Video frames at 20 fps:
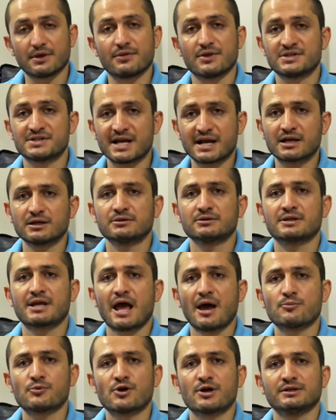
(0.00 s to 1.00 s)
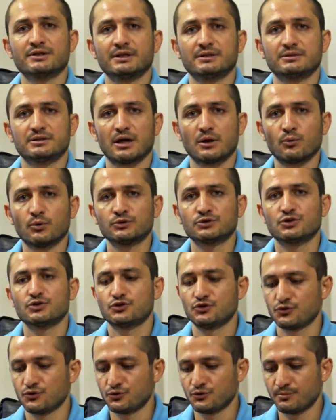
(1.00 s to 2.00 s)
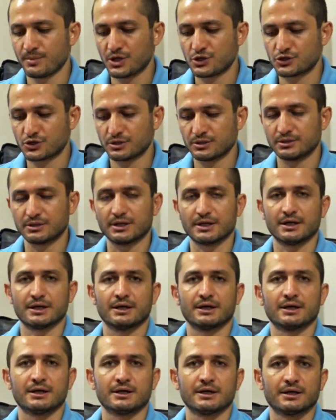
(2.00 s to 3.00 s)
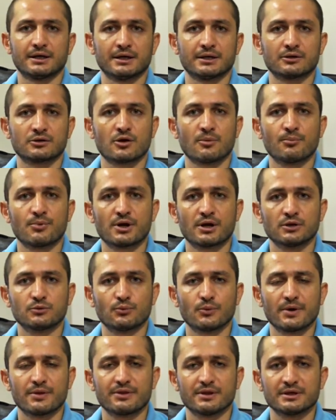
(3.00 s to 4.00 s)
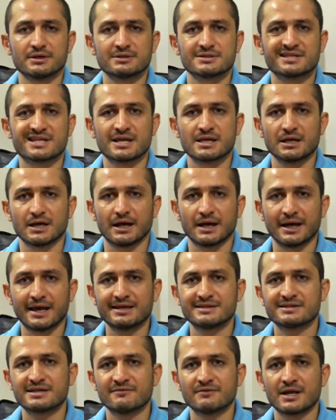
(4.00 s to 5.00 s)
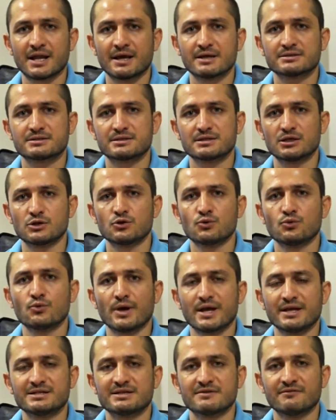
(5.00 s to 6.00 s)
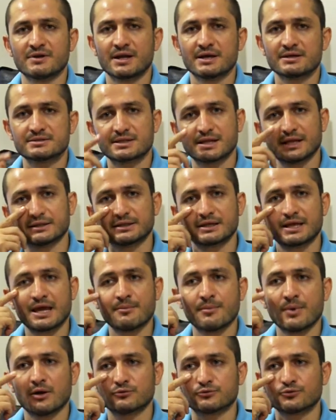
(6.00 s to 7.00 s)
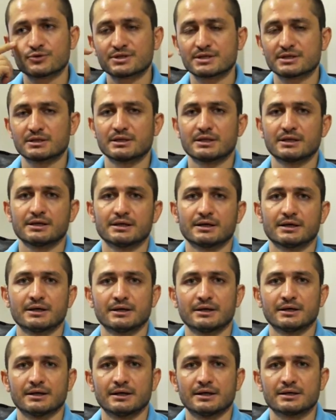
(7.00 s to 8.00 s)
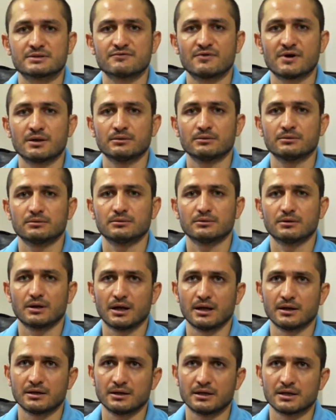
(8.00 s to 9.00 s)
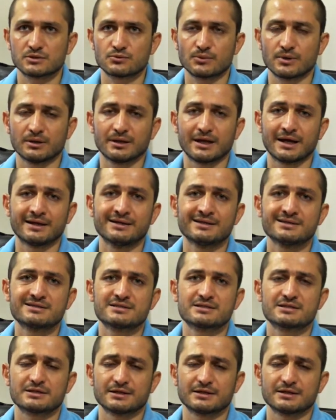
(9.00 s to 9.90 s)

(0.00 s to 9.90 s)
the second camera that I wanted to mention and compare it with is the A7S, the new A7S that came out recently as well, and it